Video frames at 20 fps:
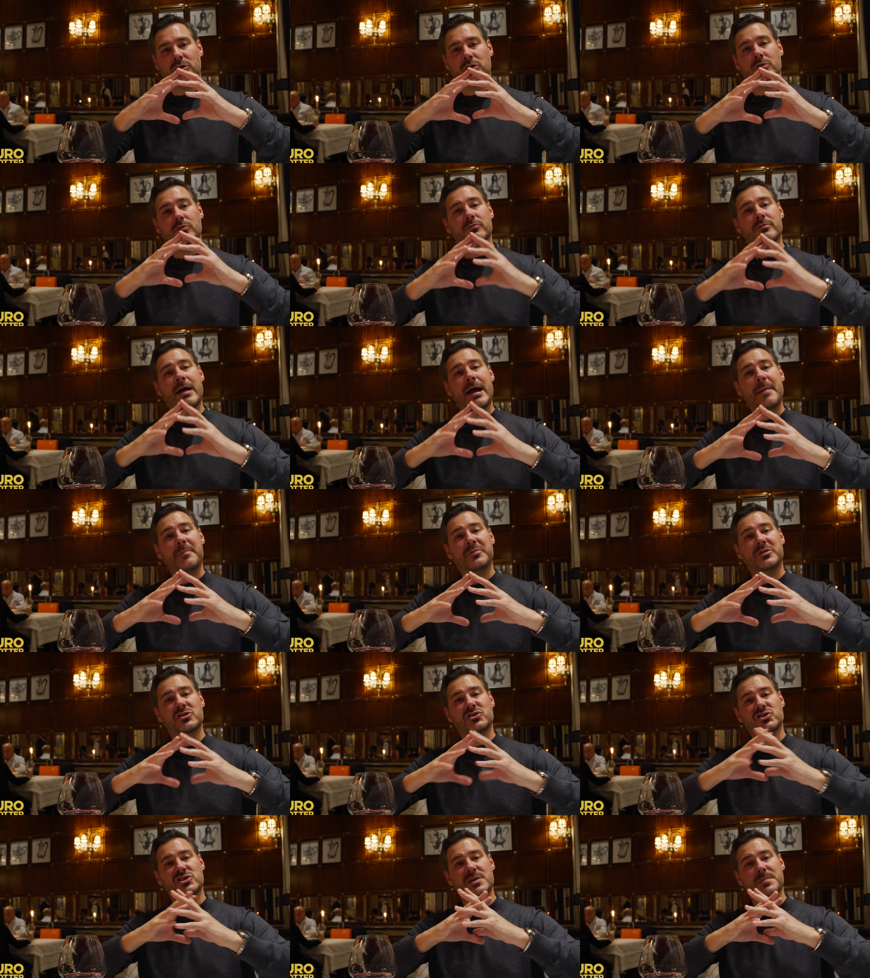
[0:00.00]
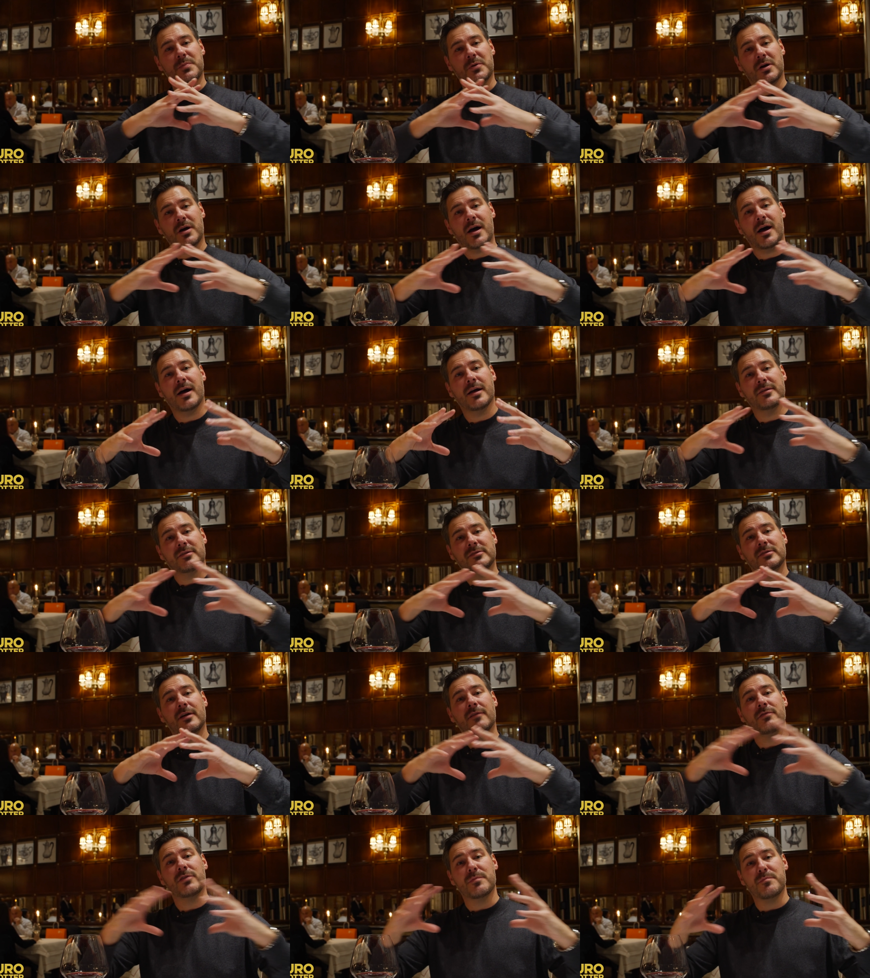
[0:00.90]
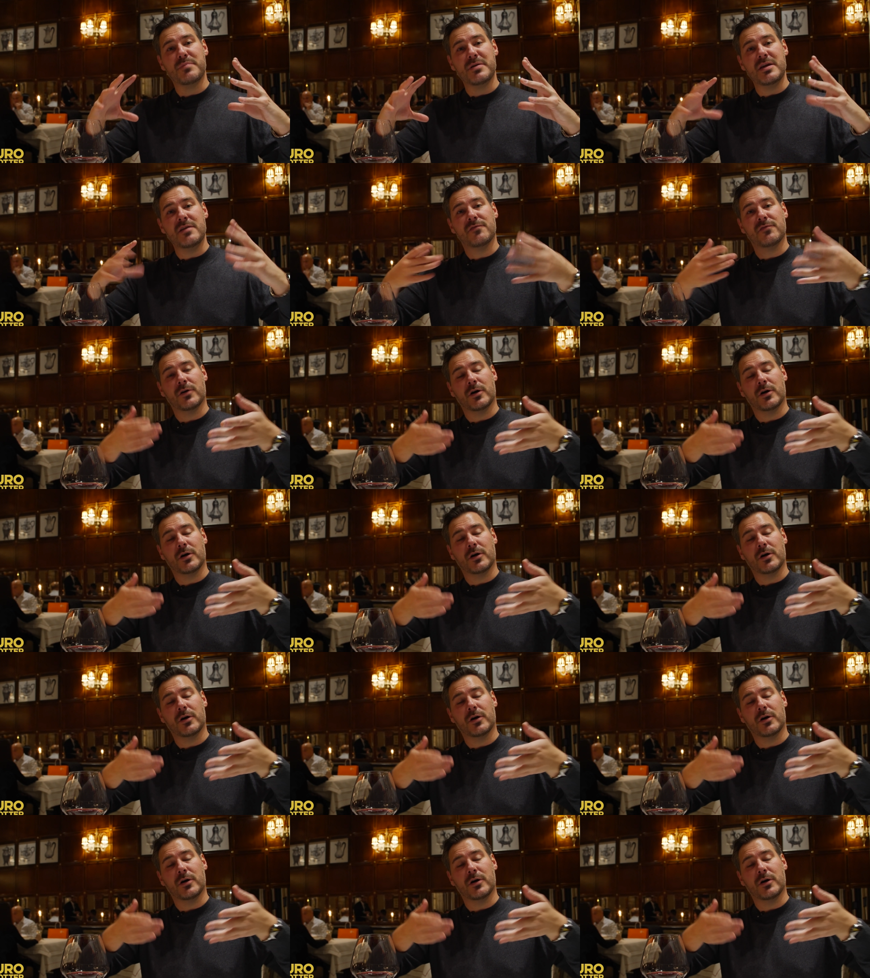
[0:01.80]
you wrap the cheaper cuts of the beef